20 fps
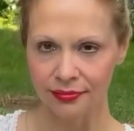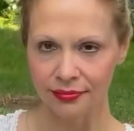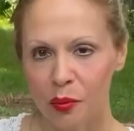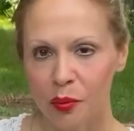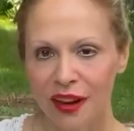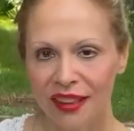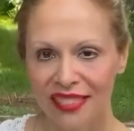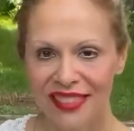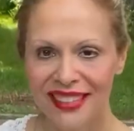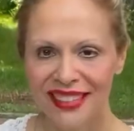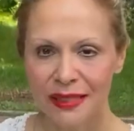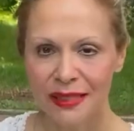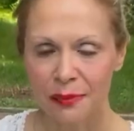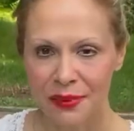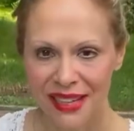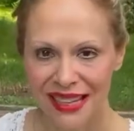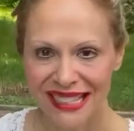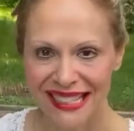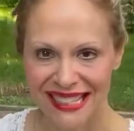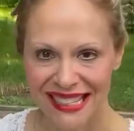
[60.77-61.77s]
What this
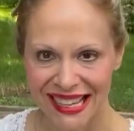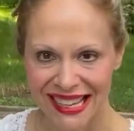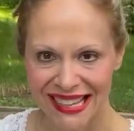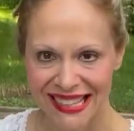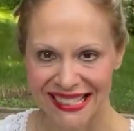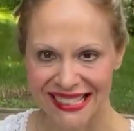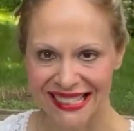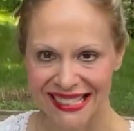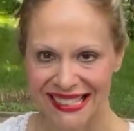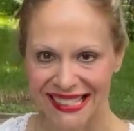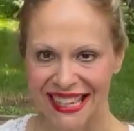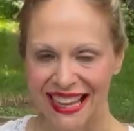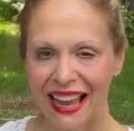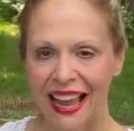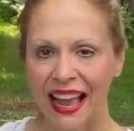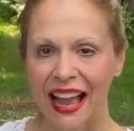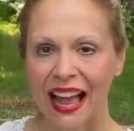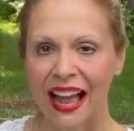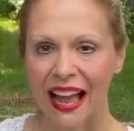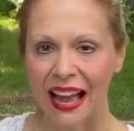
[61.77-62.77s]
means is,
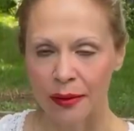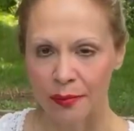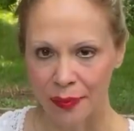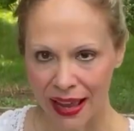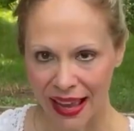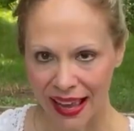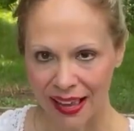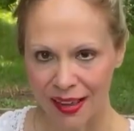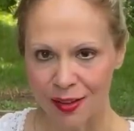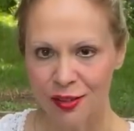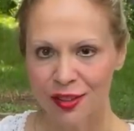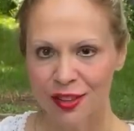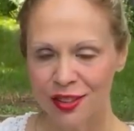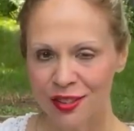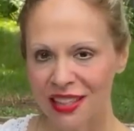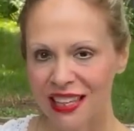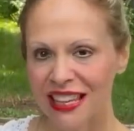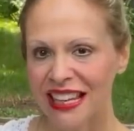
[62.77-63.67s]
I bow to the